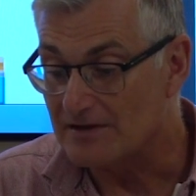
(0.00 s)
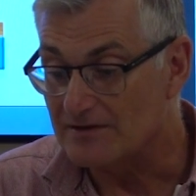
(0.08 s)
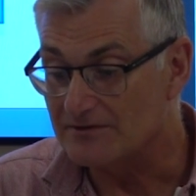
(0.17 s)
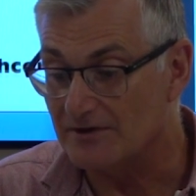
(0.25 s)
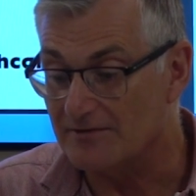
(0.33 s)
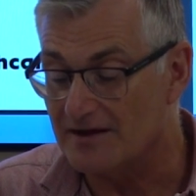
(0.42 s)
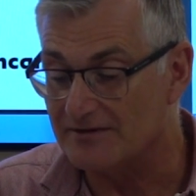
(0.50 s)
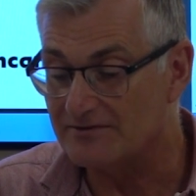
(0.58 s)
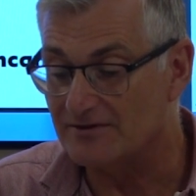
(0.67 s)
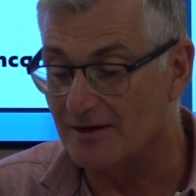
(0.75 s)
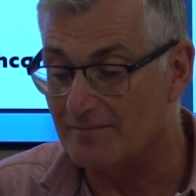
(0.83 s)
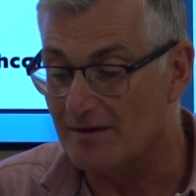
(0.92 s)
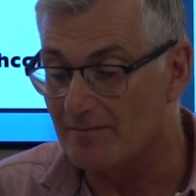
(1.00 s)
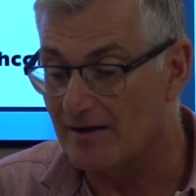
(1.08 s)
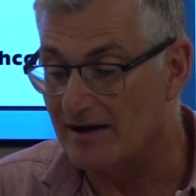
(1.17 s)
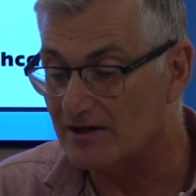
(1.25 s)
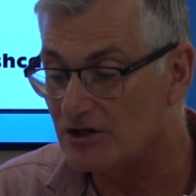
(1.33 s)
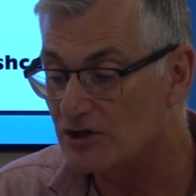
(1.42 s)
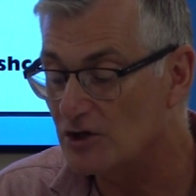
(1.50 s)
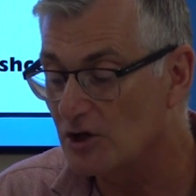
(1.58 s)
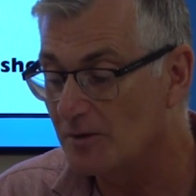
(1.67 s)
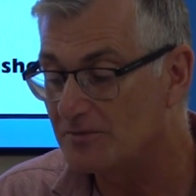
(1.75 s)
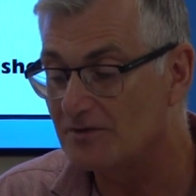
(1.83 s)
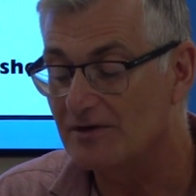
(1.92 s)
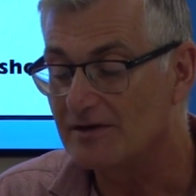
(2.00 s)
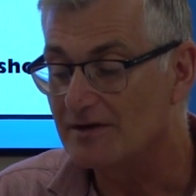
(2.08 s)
So there's some cubes,